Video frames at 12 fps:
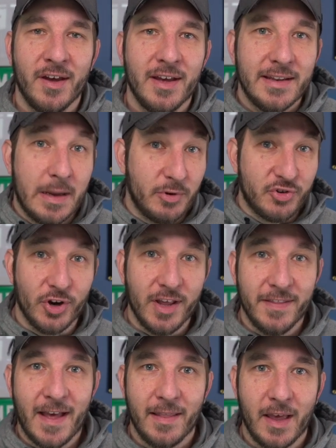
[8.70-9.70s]
Now, be sure to
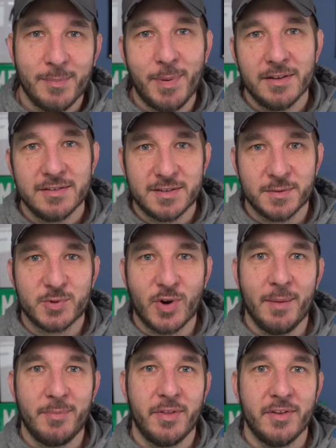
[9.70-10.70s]
hit that like button,
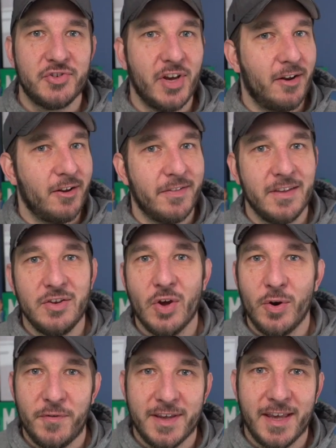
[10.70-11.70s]
subscribe to the channel, hit the
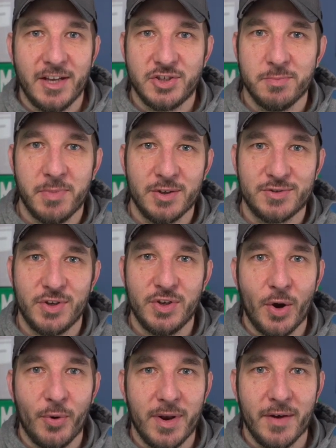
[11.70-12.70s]
notification bell so you
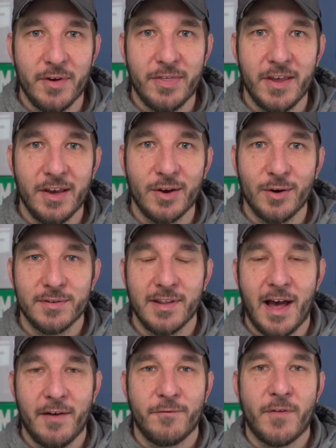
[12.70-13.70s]
know when everything goes
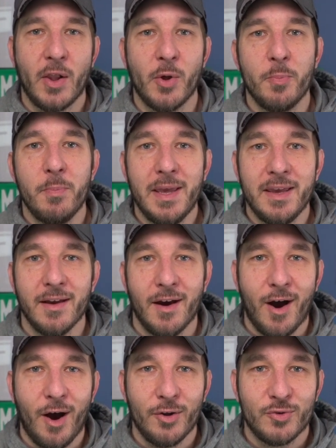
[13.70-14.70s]
live. Follow me
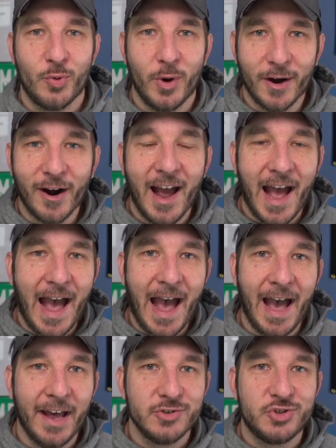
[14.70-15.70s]
on Twitter,
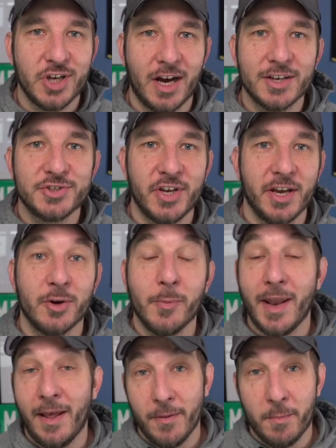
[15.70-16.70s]
at Josh
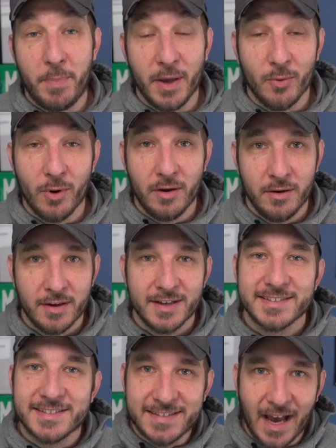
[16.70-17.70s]
Engleman. And the big one,
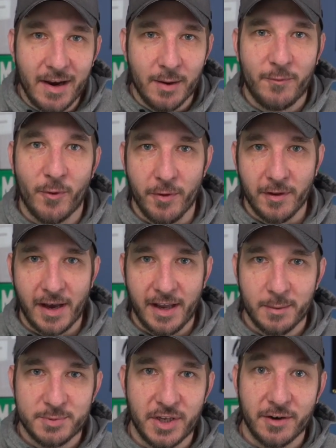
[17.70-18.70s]
sign up for the
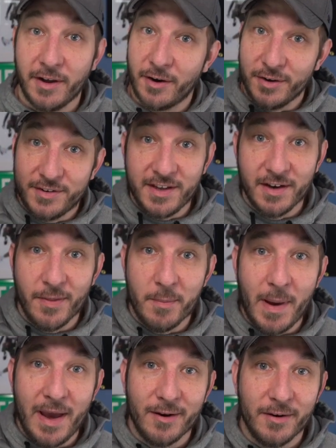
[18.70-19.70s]
lineup generator. You see it on the
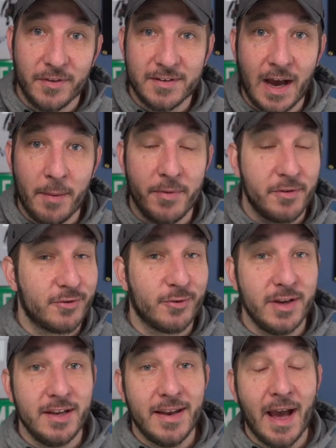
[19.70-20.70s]
banner at the top of the
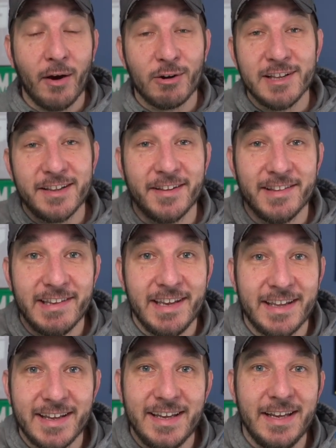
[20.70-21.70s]
screen. Now, click the
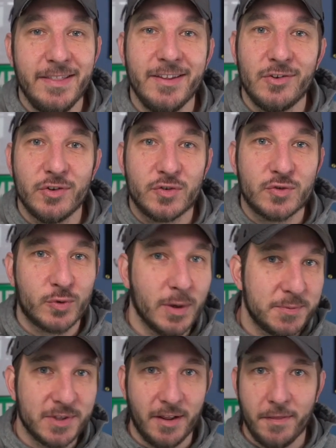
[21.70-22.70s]
link in the
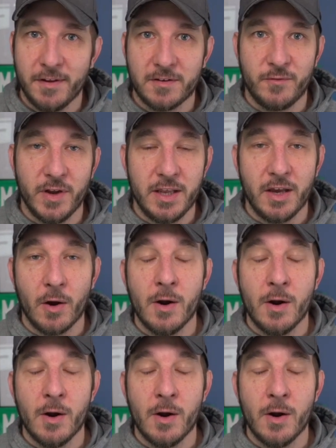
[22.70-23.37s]
description of this video.